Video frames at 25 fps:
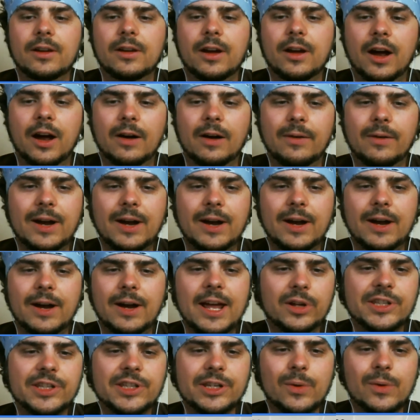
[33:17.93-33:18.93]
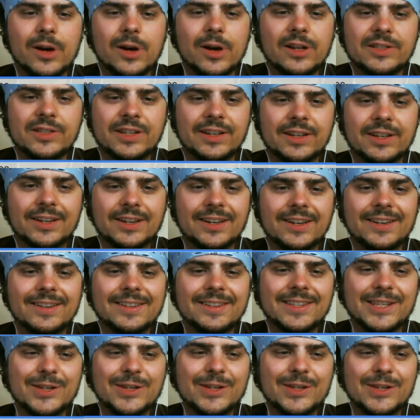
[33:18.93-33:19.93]
All right. Well, do you want
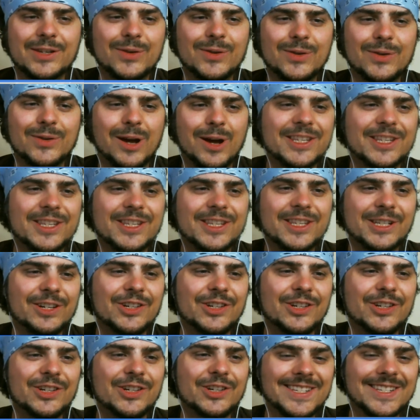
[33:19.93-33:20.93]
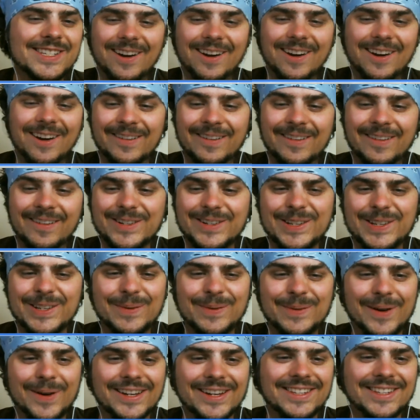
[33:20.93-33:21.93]
me to screen share and start, or do you
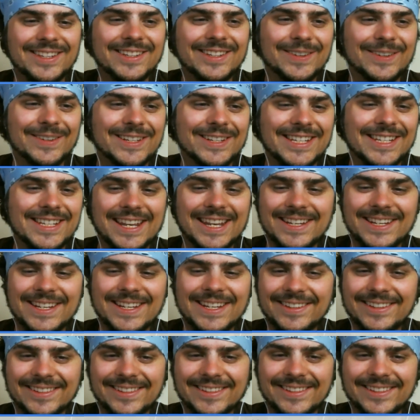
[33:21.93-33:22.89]
want to do it, Sandy?